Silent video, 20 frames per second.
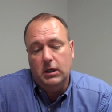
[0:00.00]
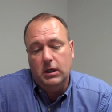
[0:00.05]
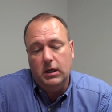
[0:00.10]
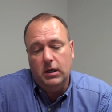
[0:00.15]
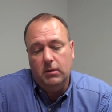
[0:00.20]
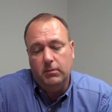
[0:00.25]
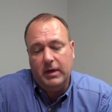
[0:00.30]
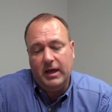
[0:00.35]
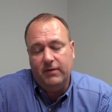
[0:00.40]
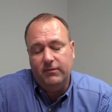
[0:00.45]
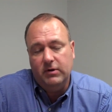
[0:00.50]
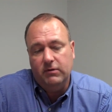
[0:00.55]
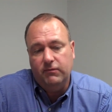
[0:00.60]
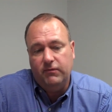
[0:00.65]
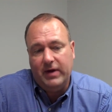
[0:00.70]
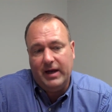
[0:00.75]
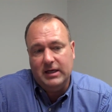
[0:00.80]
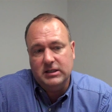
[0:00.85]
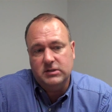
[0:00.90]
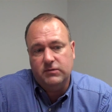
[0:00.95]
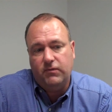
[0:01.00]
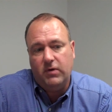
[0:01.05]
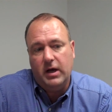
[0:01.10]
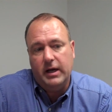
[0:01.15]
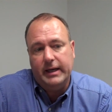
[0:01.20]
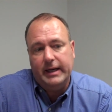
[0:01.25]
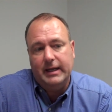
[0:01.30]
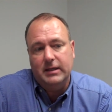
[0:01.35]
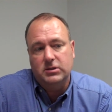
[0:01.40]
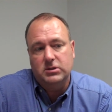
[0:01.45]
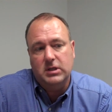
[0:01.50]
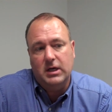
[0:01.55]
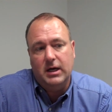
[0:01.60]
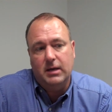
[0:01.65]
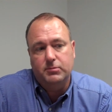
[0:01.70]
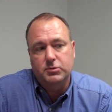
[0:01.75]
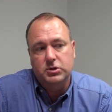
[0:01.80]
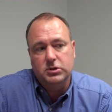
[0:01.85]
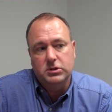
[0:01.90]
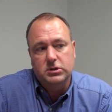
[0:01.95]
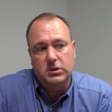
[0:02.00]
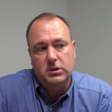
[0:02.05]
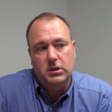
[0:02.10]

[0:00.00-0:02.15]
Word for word: um, having fast finance options